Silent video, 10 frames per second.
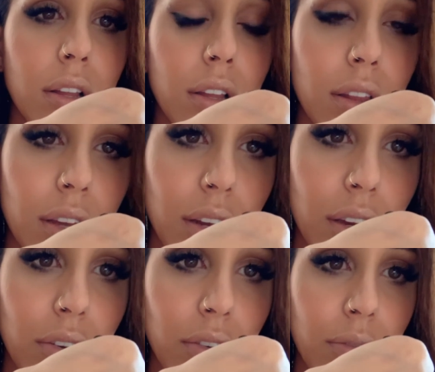There you
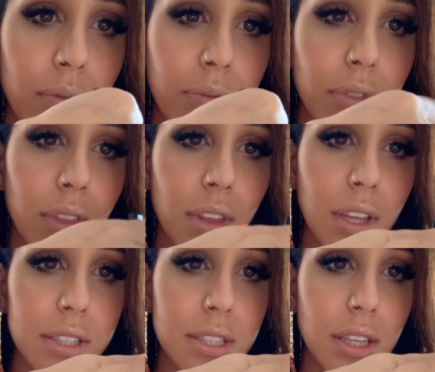go.
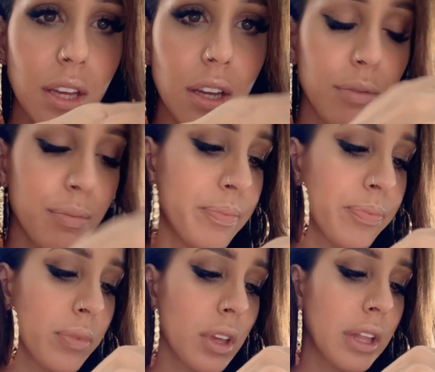You can see that.
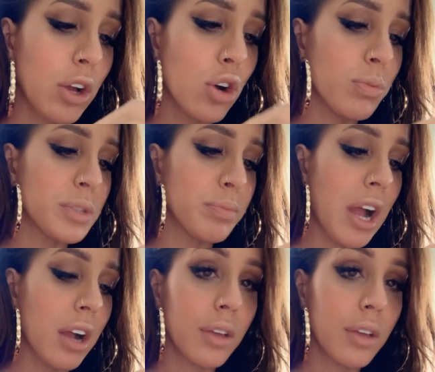Like almost black.